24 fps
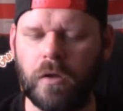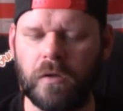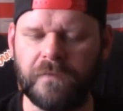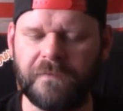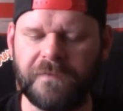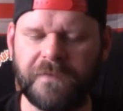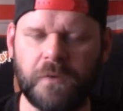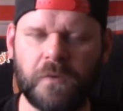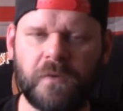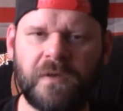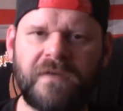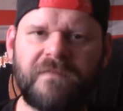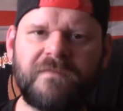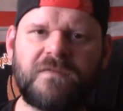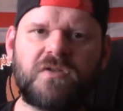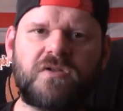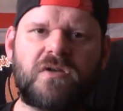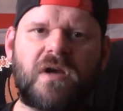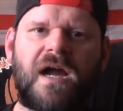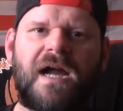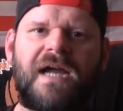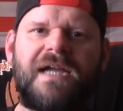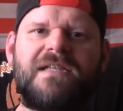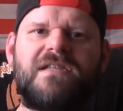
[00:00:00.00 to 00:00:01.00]
you have
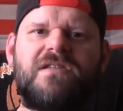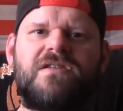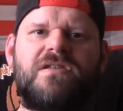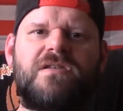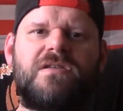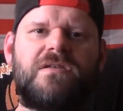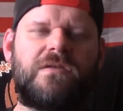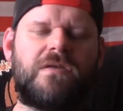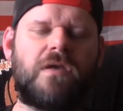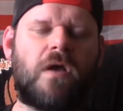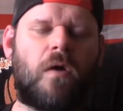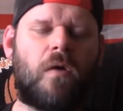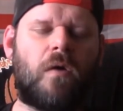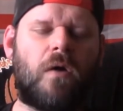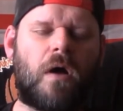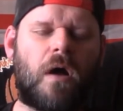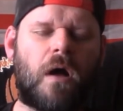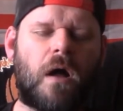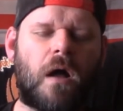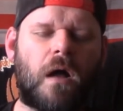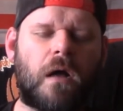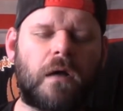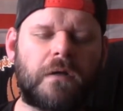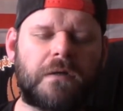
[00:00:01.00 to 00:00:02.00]
tried so
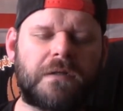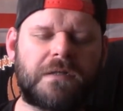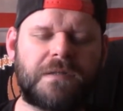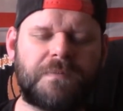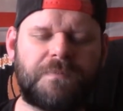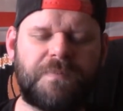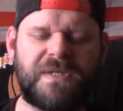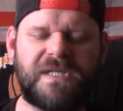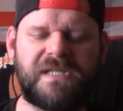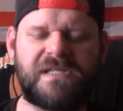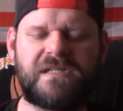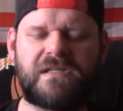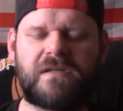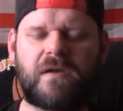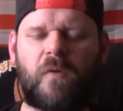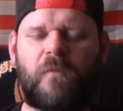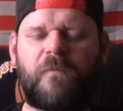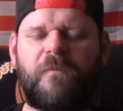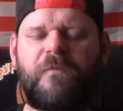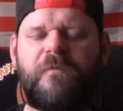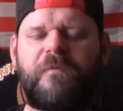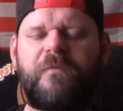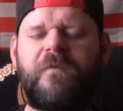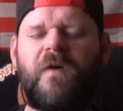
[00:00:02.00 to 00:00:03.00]
hard to be so
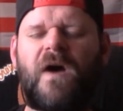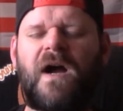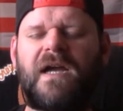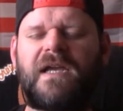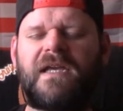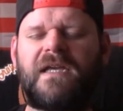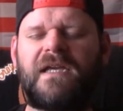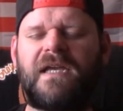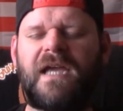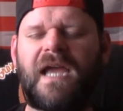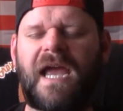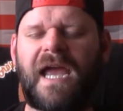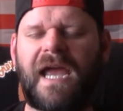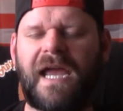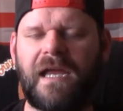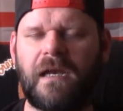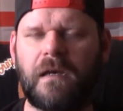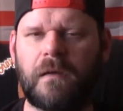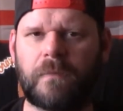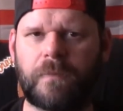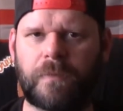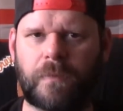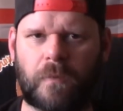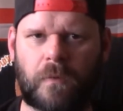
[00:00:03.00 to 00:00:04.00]
fucking
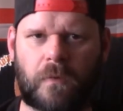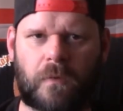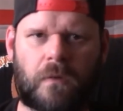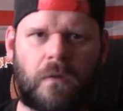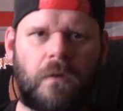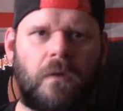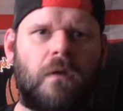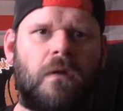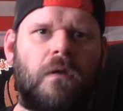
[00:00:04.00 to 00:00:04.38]
hateable.